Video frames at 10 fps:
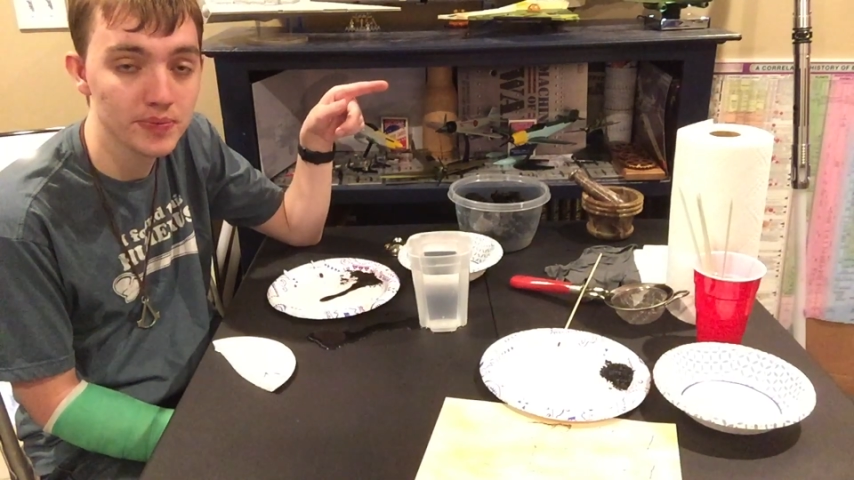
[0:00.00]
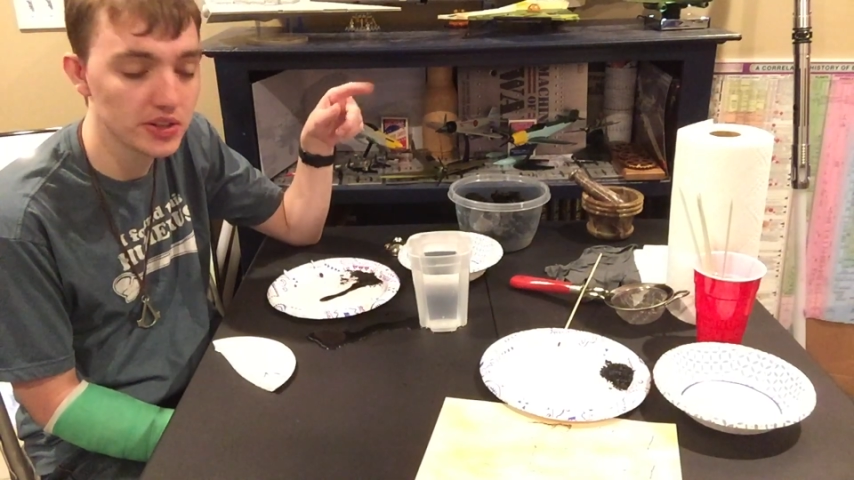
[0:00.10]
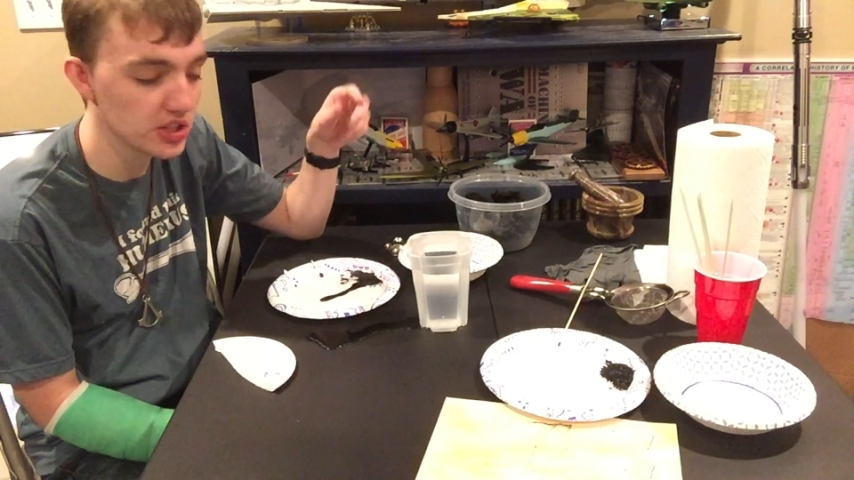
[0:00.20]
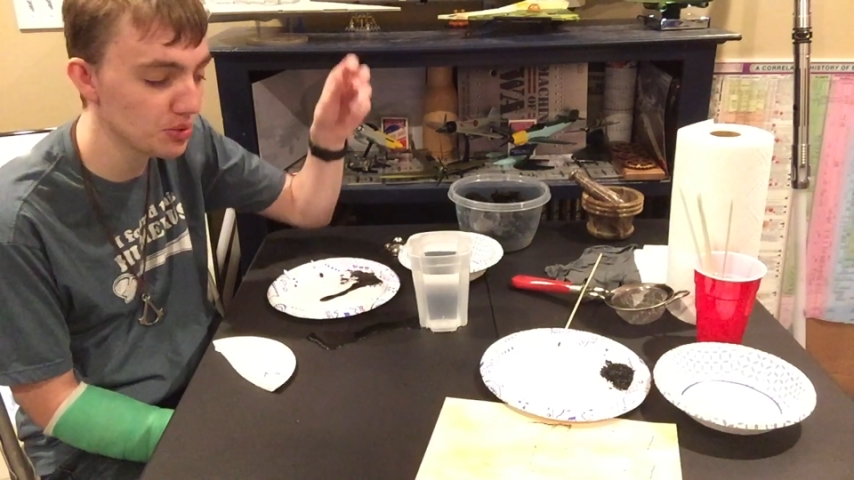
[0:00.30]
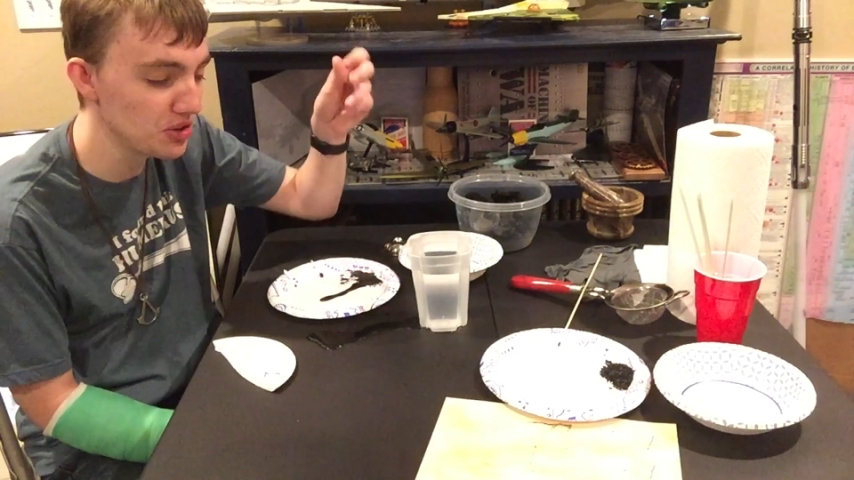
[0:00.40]

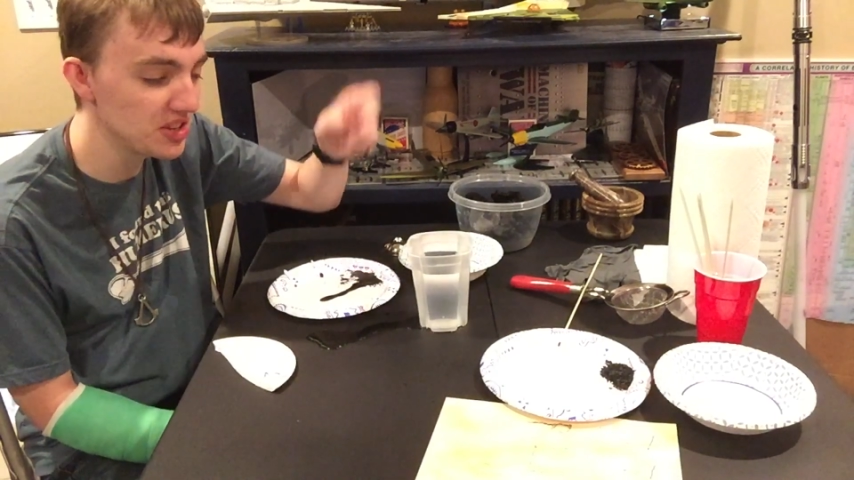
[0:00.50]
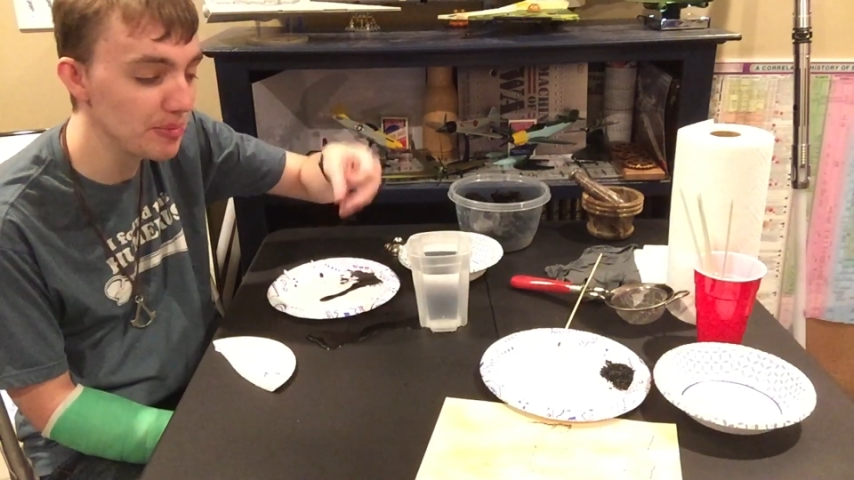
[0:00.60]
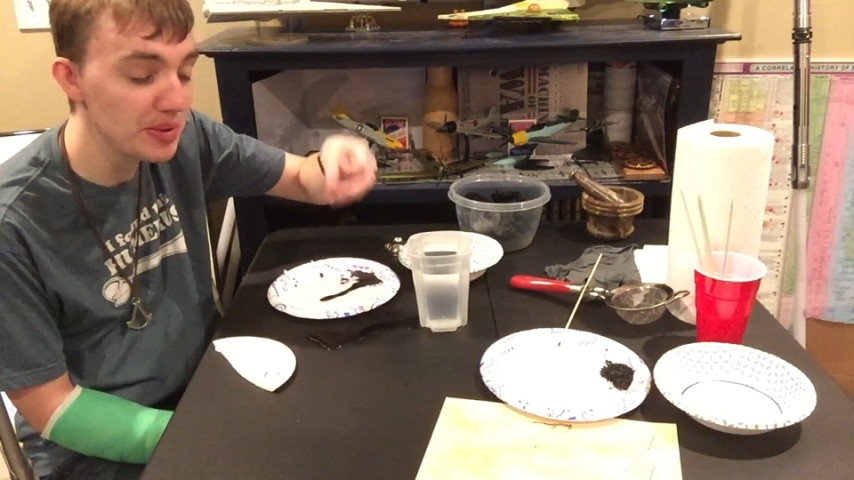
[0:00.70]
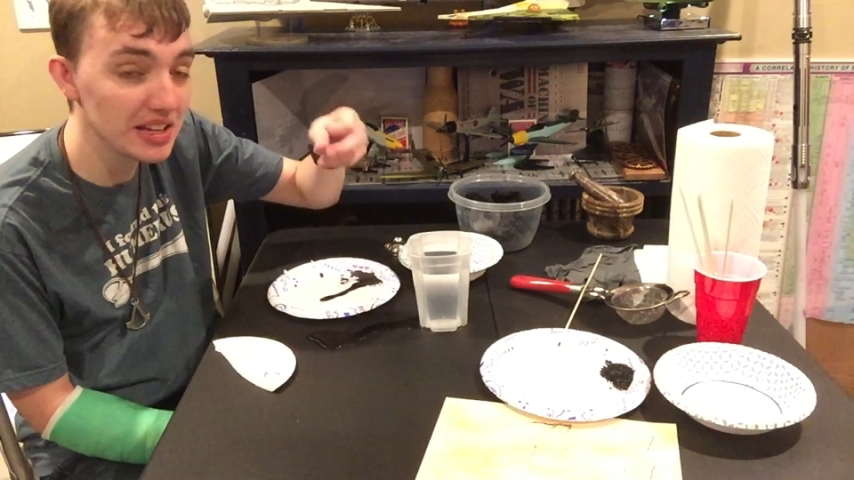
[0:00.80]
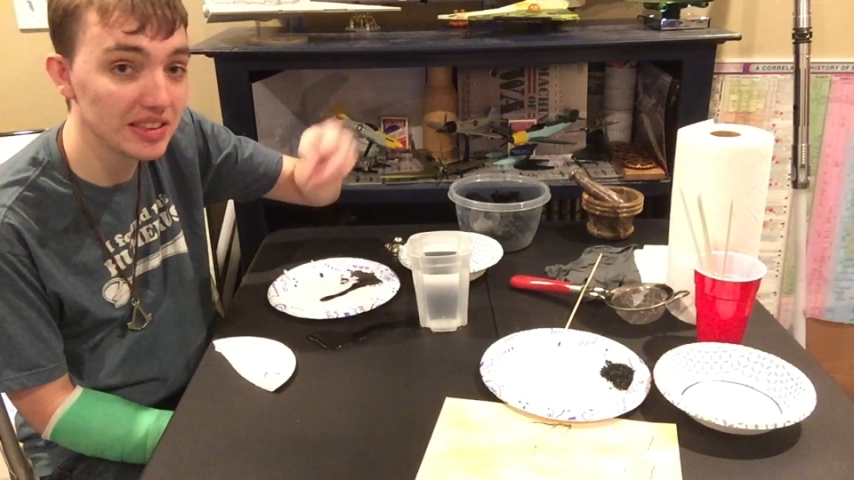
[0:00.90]
So when you
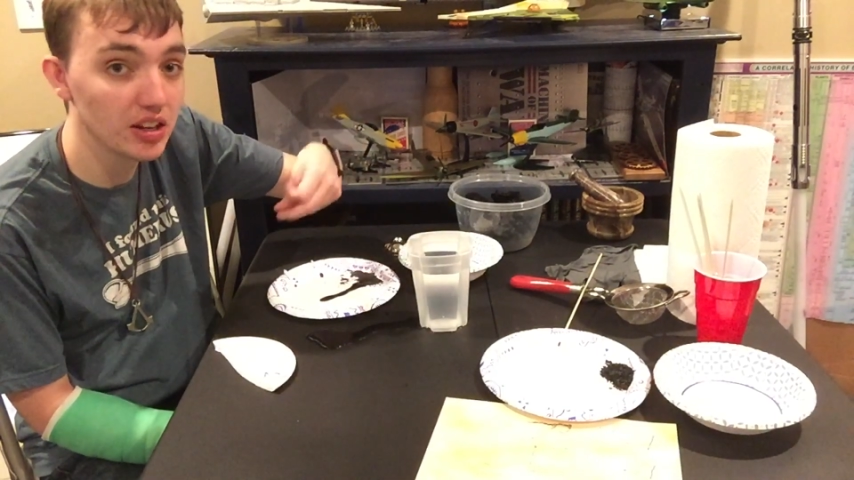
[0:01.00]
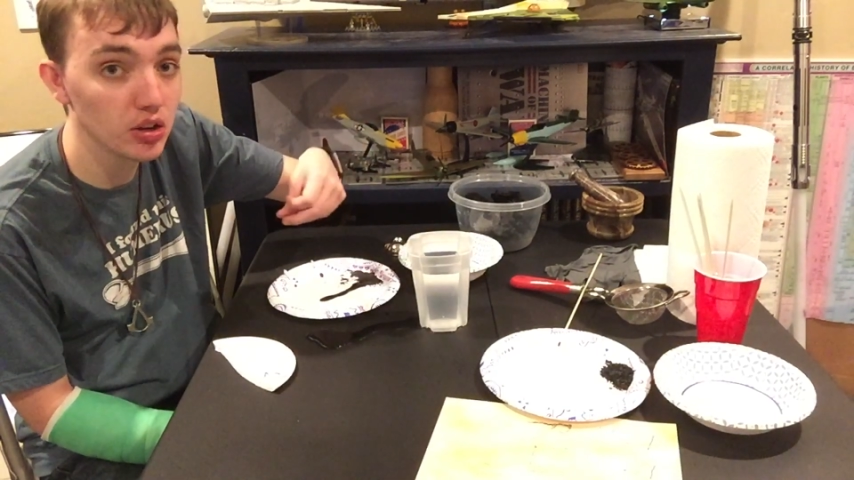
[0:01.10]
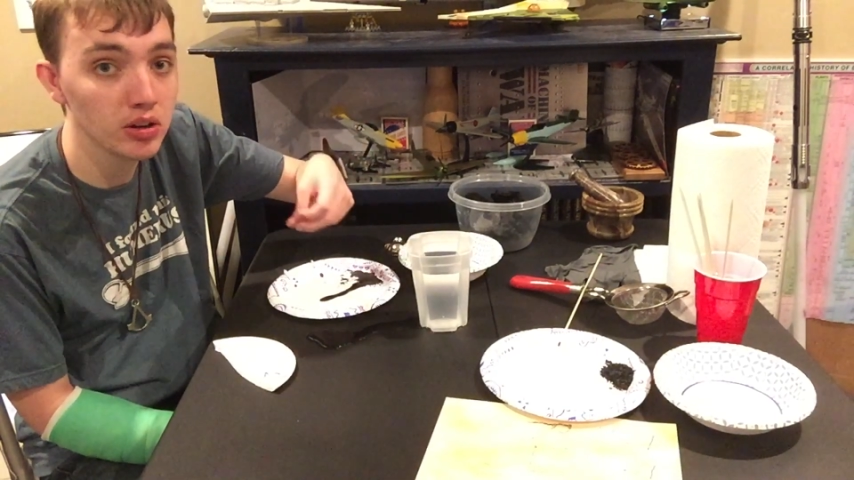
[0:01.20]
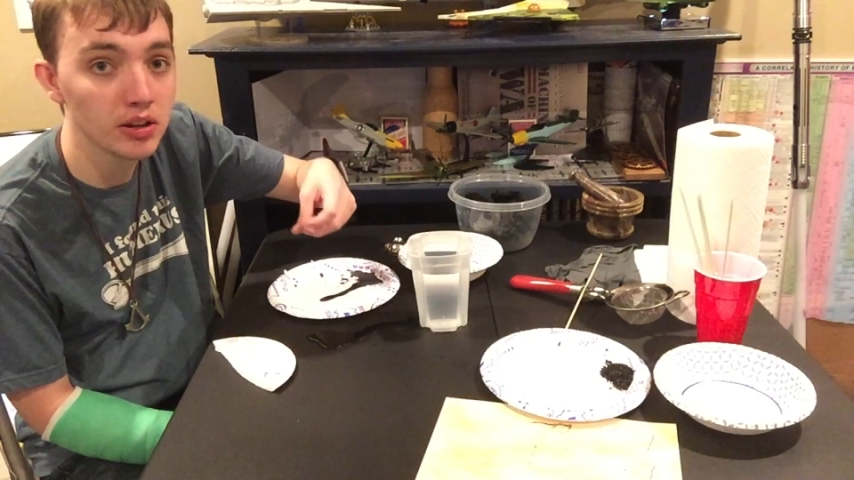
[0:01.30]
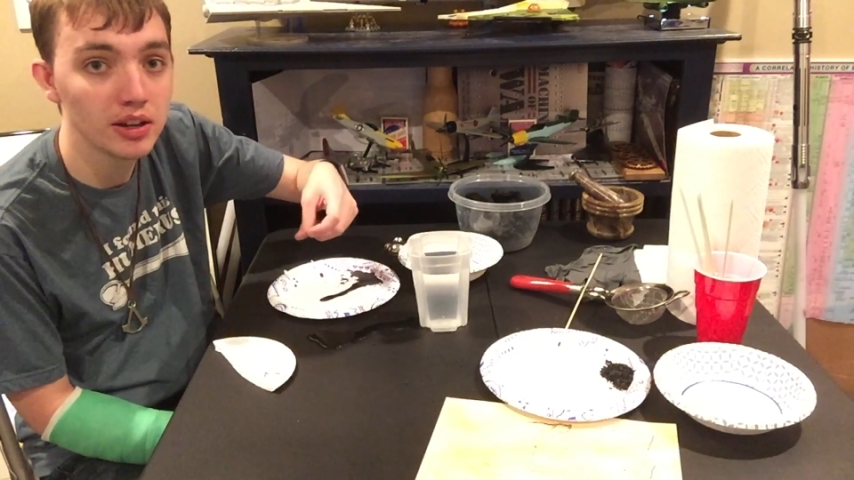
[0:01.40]
dip it in
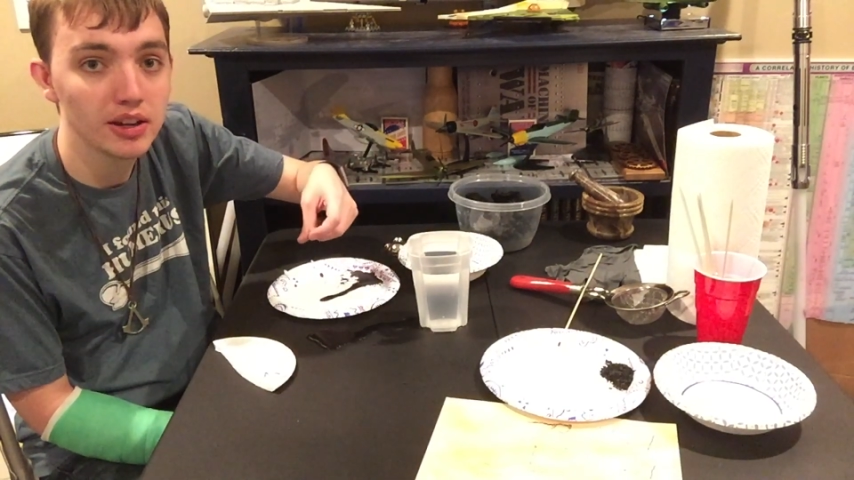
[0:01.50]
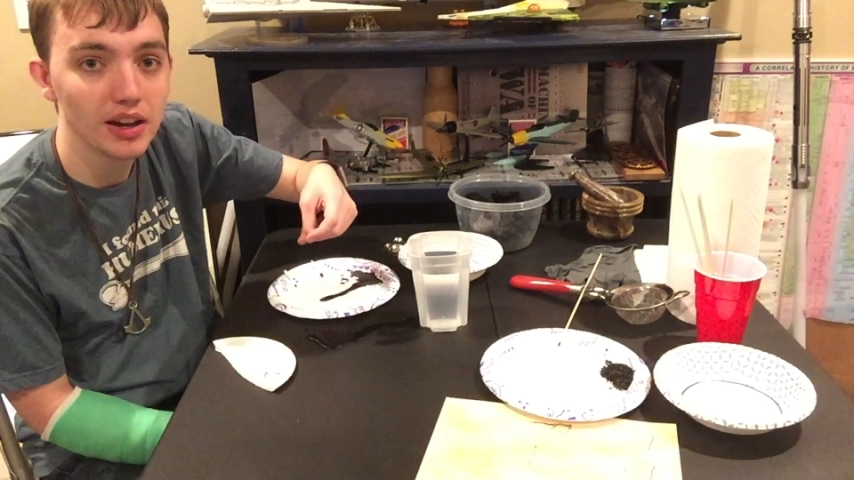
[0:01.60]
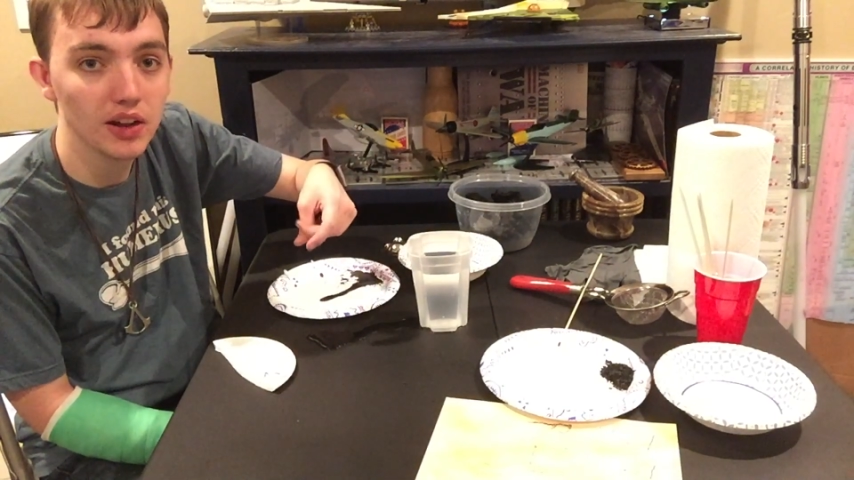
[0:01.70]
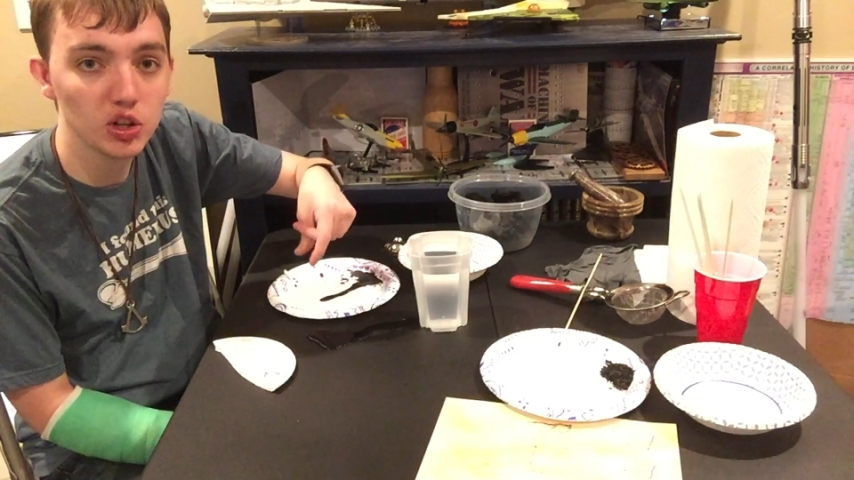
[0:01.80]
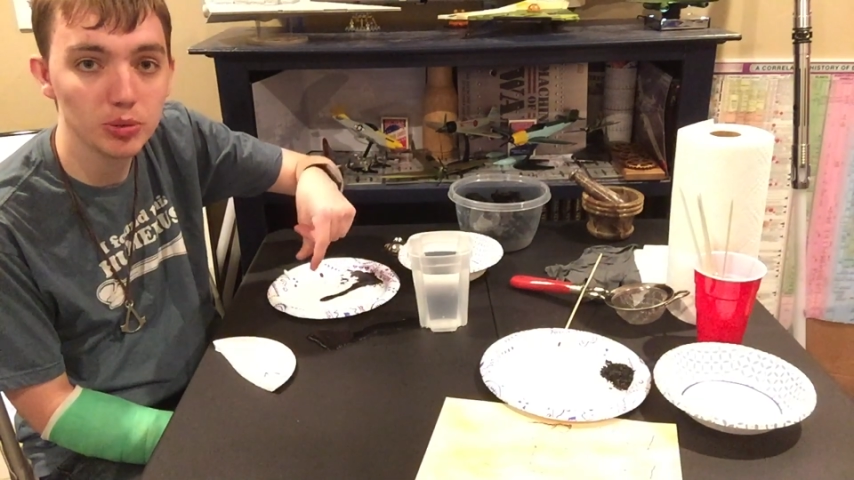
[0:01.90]
there,
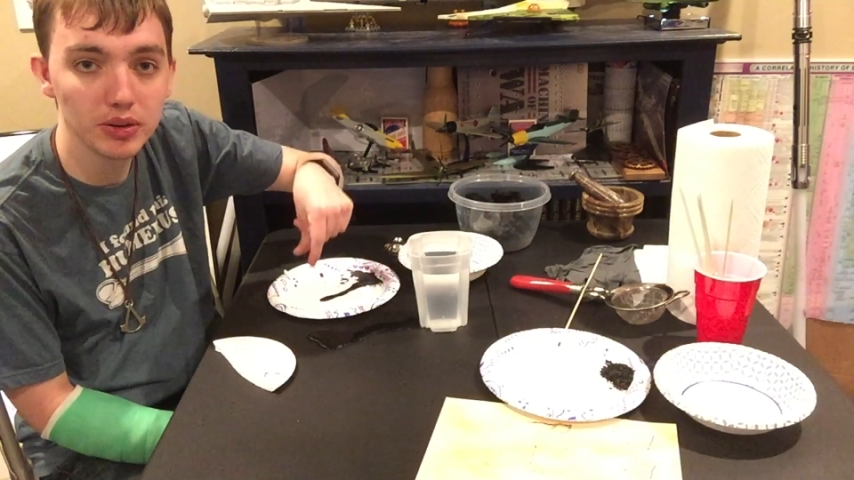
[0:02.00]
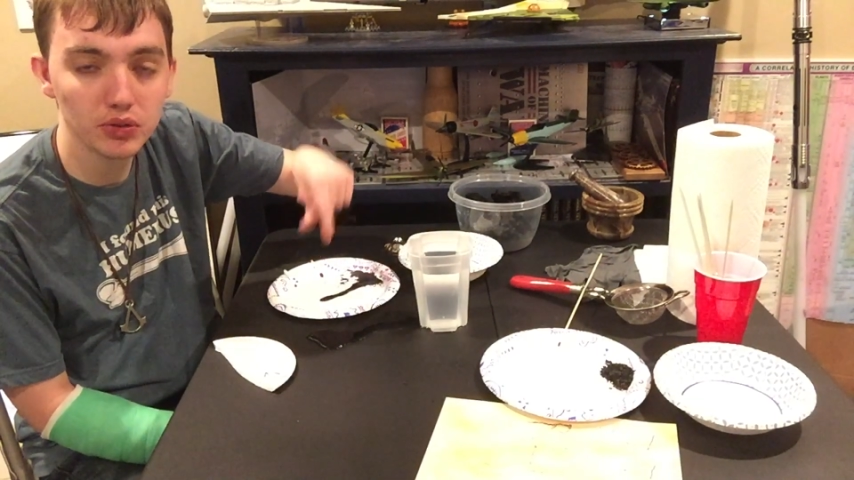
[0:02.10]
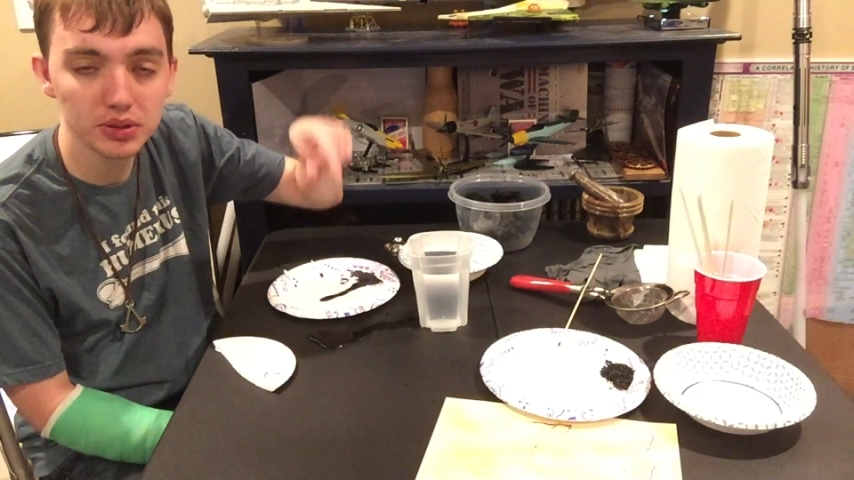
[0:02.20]
a little bit